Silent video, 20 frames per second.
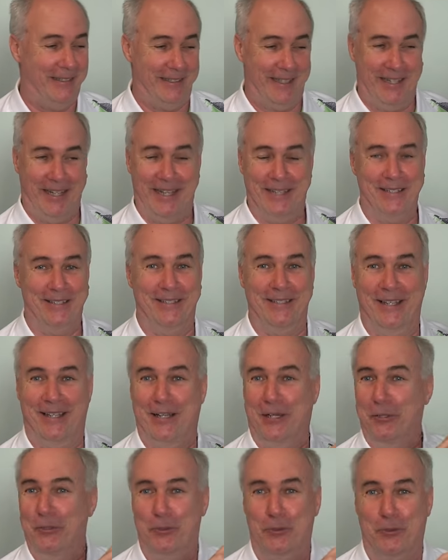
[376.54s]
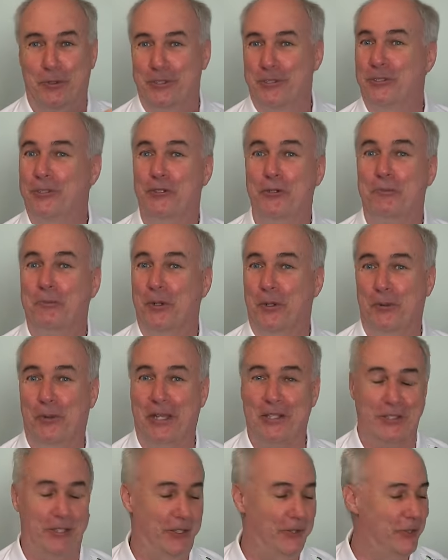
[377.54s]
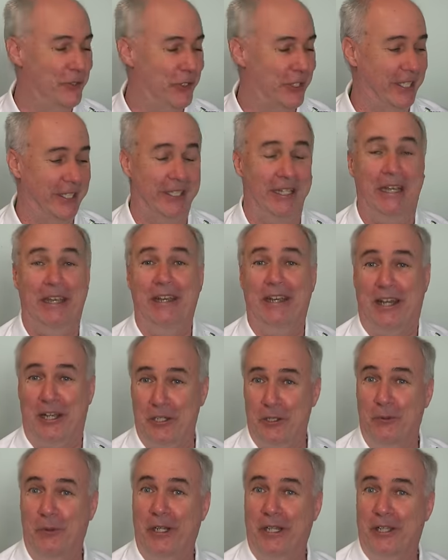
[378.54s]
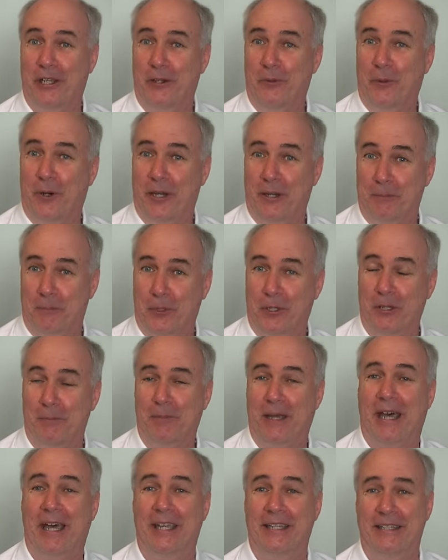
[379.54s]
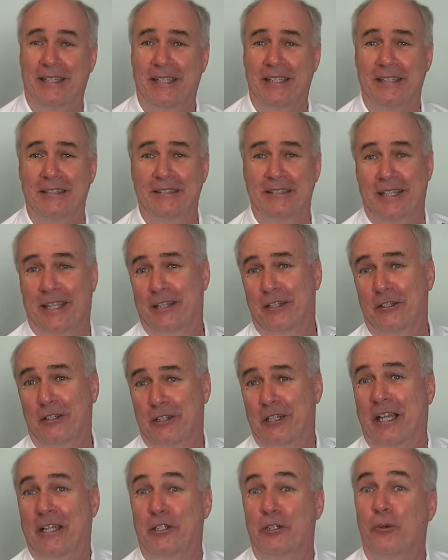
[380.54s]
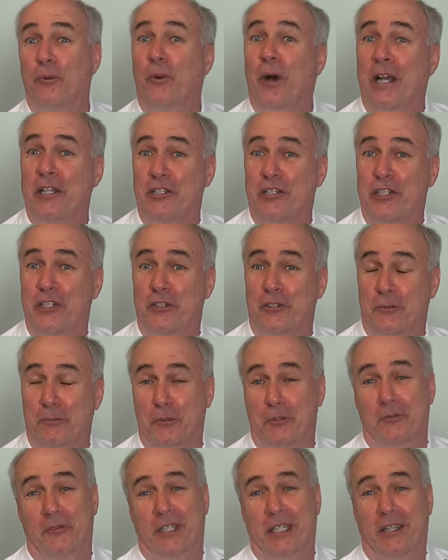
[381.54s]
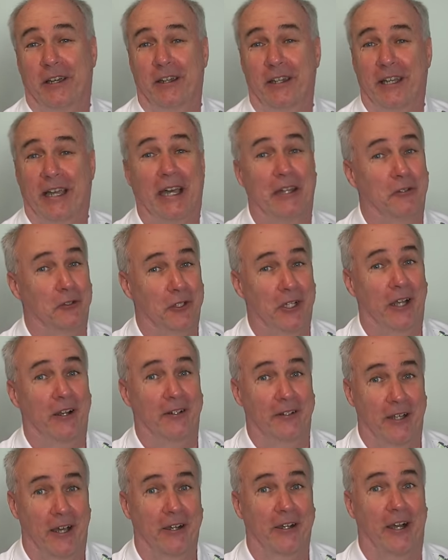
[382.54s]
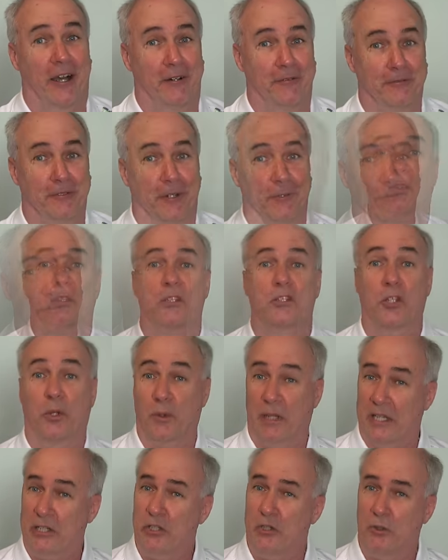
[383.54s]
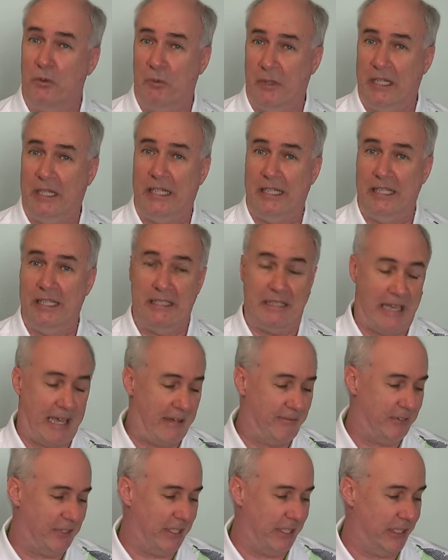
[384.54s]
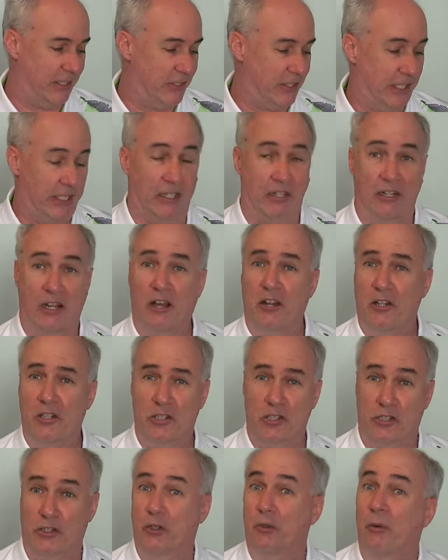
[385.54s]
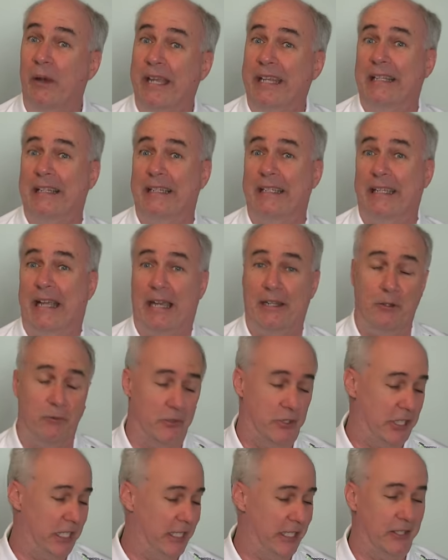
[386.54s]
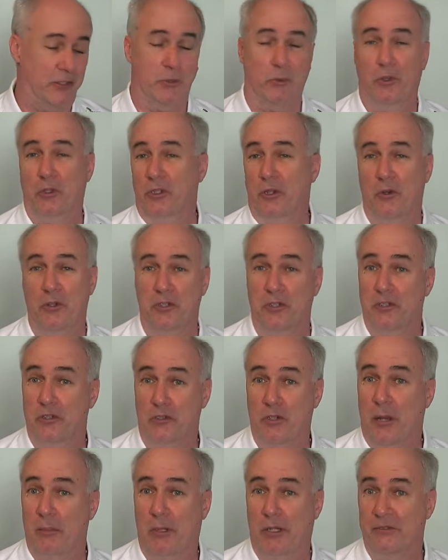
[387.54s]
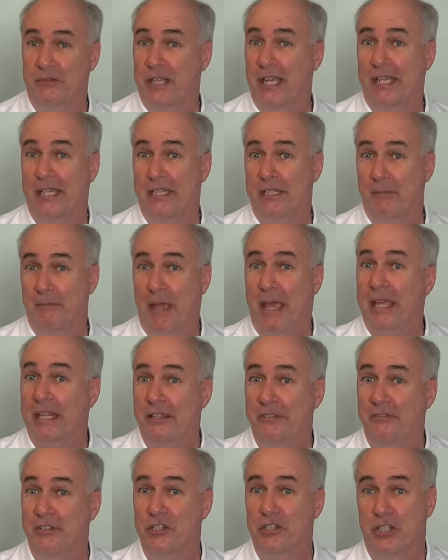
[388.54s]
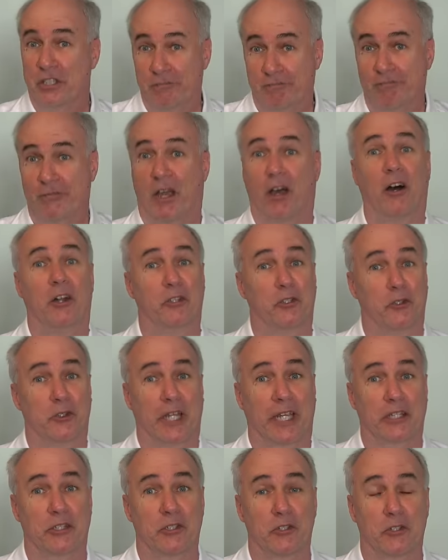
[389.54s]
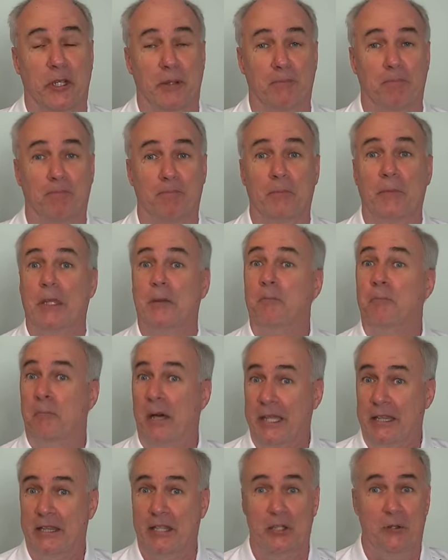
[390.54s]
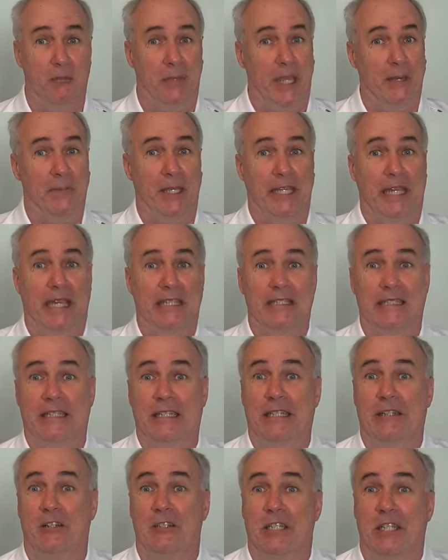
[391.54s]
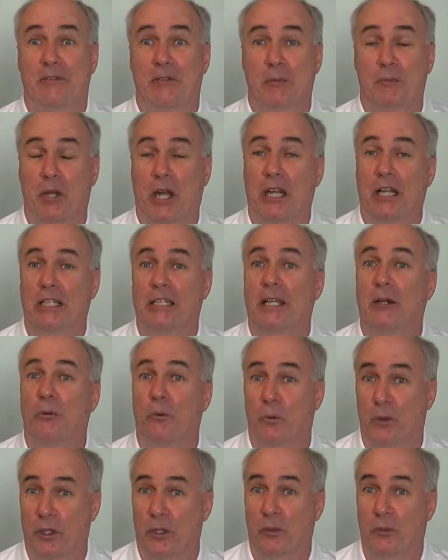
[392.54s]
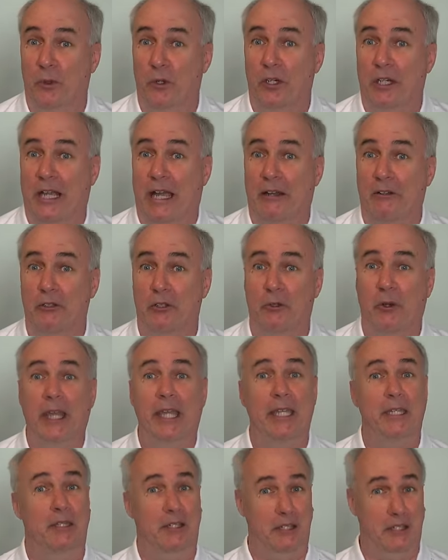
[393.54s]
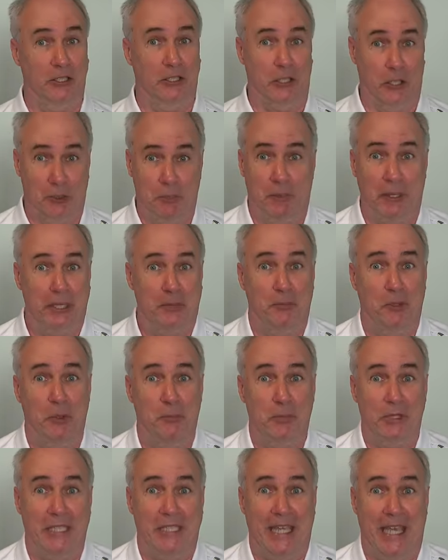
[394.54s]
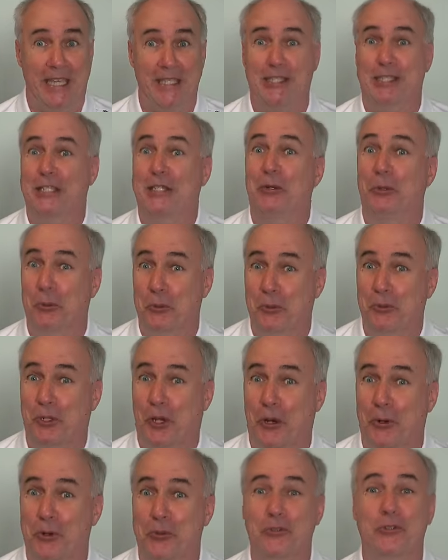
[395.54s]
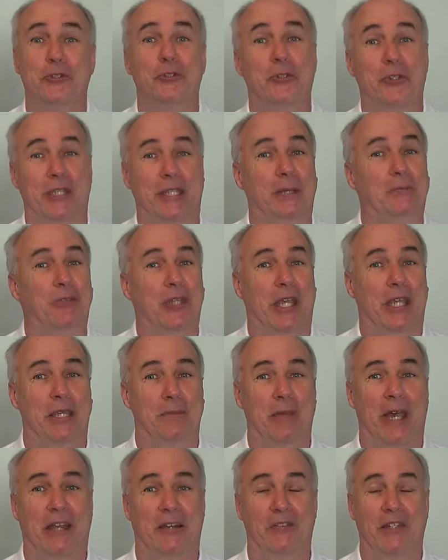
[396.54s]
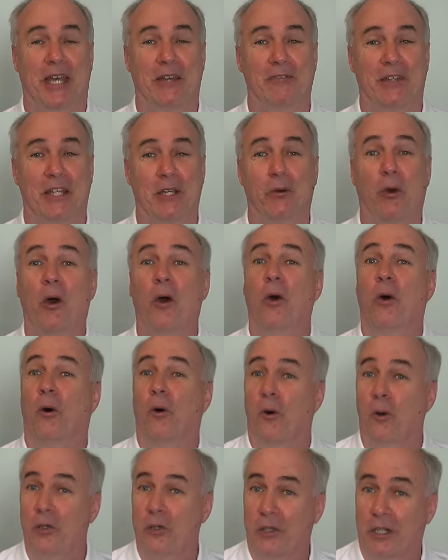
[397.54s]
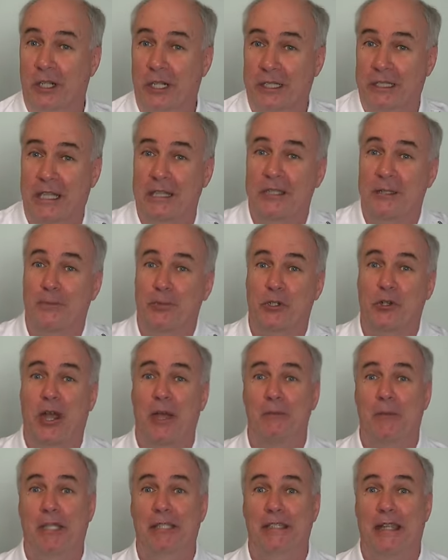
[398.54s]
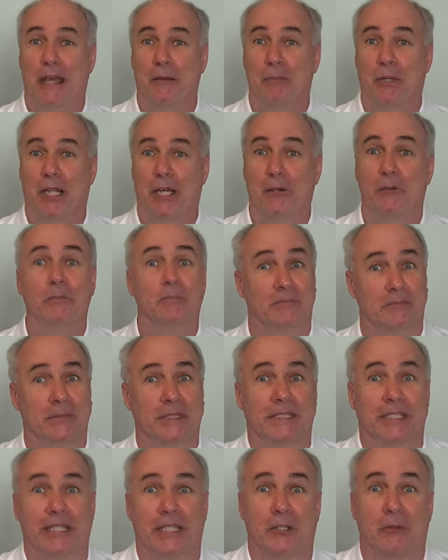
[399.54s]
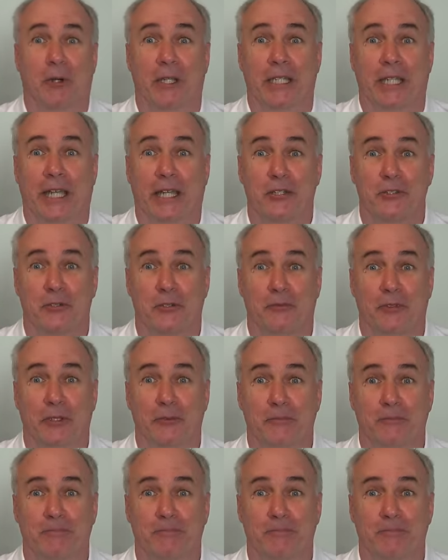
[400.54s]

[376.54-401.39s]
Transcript: that has the ultra super resolution, are you really gonna to want to to put it behind this and look like you're watching your movie on a $100 knockoff phone? So unless you really need to have things enlarged greatly, I don't see that it's worth going to the trouble of taking the MagnaVision on your next trip. But there may be an as seen on TV product that will work out great could be the poopsie daisy. Who knows? You can keep checking back for that video, or you can click that subscribe button down below. See you on the next review.